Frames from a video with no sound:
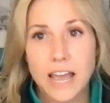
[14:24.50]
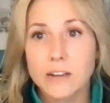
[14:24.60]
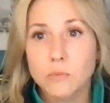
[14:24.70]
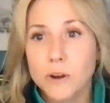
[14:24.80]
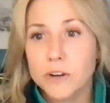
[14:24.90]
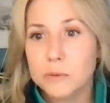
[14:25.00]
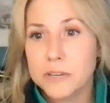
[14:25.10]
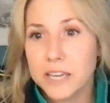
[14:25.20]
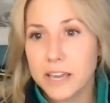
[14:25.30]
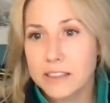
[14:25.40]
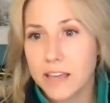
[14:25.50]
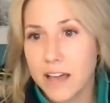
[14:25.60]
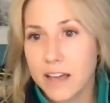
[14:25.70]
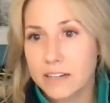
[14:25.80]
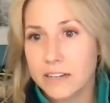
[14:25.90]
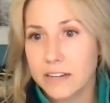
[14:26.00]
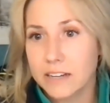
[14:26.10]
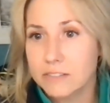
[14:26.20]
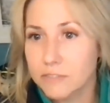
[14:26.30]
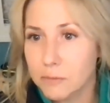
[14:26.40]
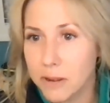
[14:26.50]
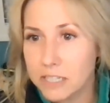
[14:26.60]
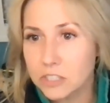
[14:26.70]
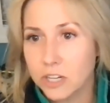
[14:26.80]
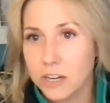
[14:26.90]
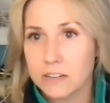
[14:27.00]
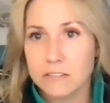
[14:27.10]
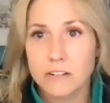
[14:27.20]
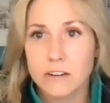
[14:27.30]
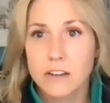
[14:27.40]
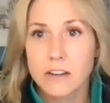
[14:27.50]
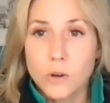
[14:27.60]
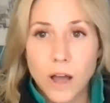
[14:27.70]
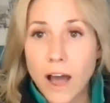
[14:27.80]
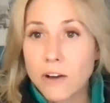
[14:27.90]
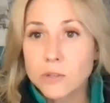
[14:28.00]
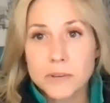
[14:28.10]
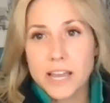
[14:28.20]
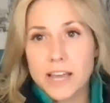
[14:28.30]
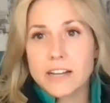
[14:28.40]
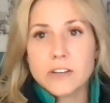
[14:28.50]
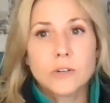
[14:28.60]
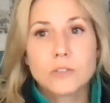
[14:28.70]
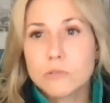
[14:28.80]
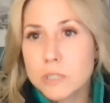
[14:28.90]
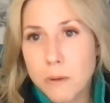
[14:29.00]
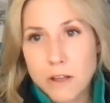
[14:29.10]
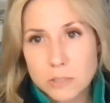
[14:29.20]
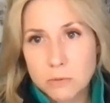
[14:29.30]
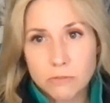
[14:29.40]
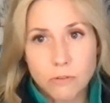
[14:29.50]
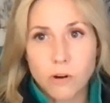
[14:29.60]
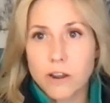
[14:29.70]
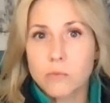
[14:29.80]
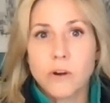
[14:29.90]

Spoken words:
And where do we get that information? How do we get it? Who's responsible for it?